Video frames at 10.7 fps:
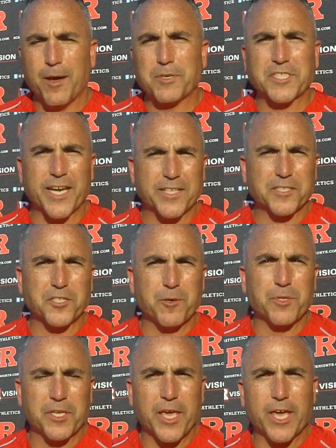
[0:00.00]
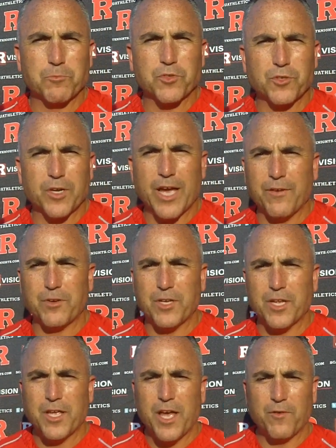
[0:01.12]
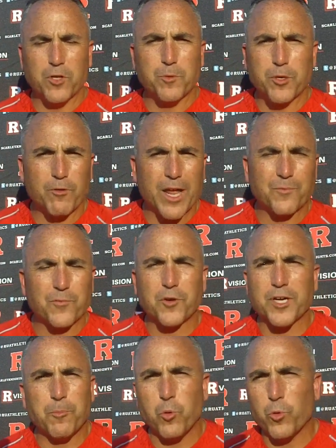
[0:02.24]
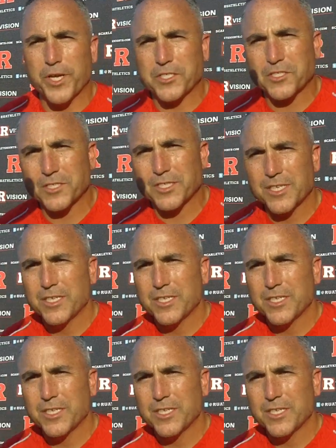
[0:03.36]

I'm excited to see him in the games. You know, I've only been around him for a couple weeks,